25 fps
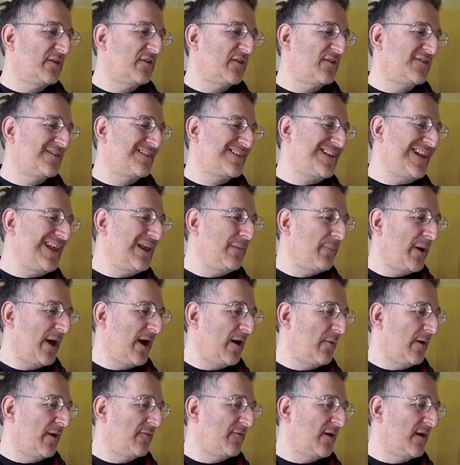me to sleep,
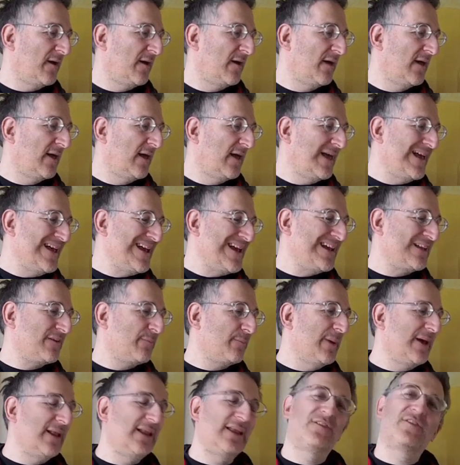however,
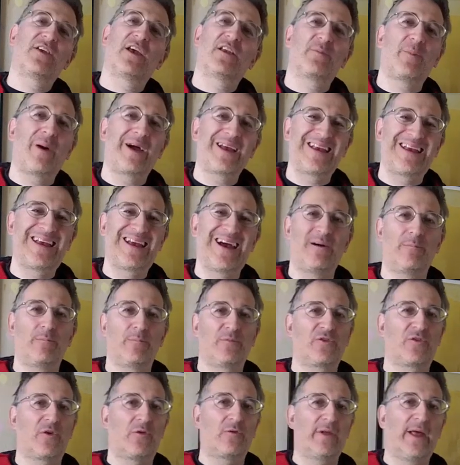it merely set my
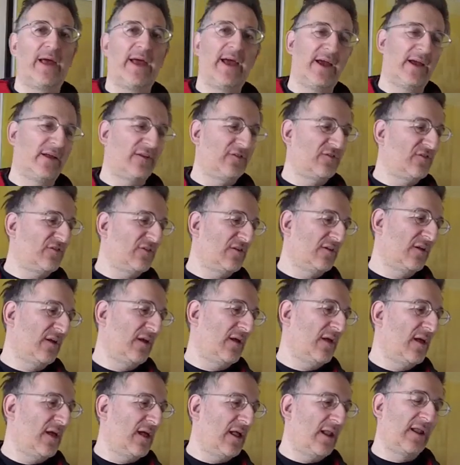gums on edge,
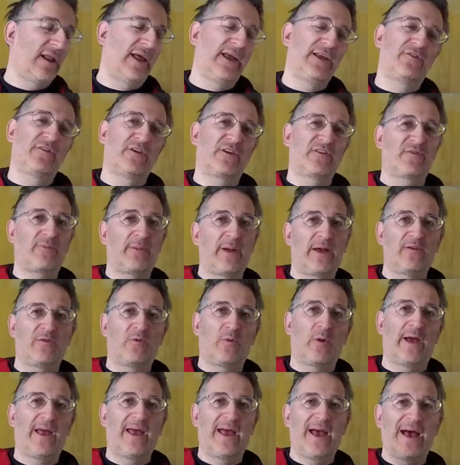later explained
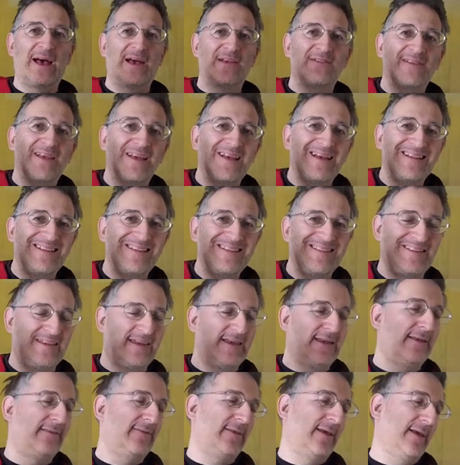away as
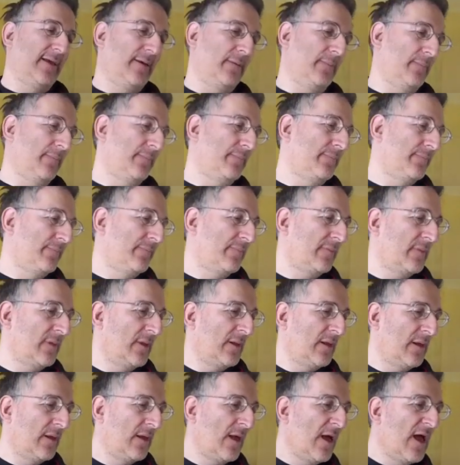teething,
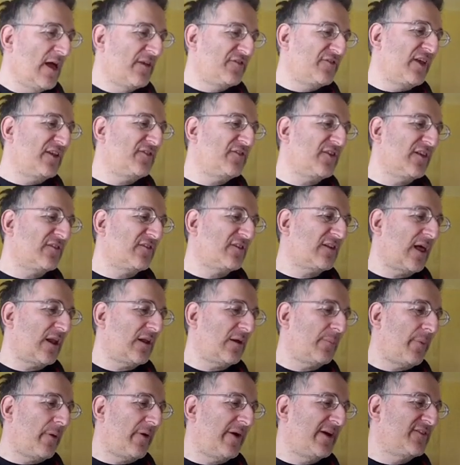since its
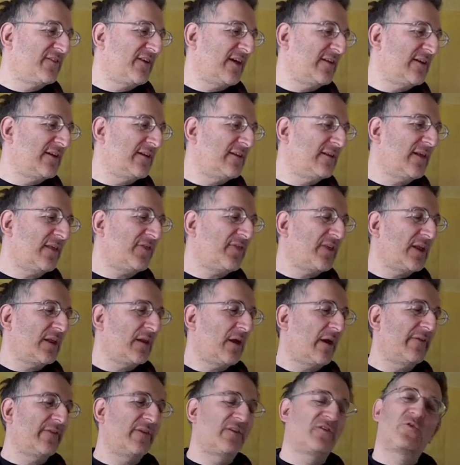lullaby sounded nothing
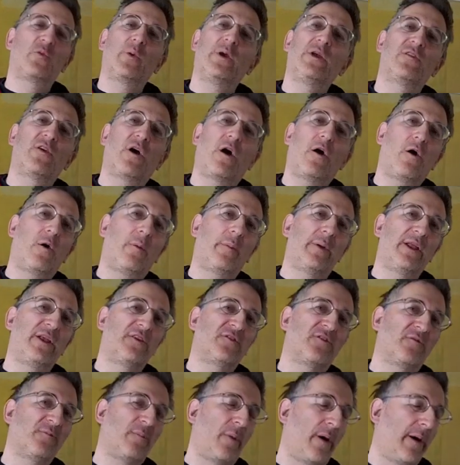like the sweet
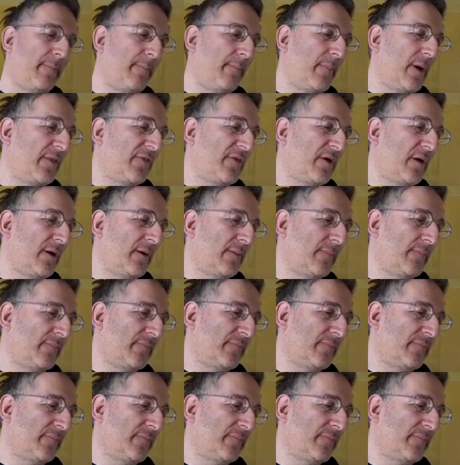harmonies of my mother.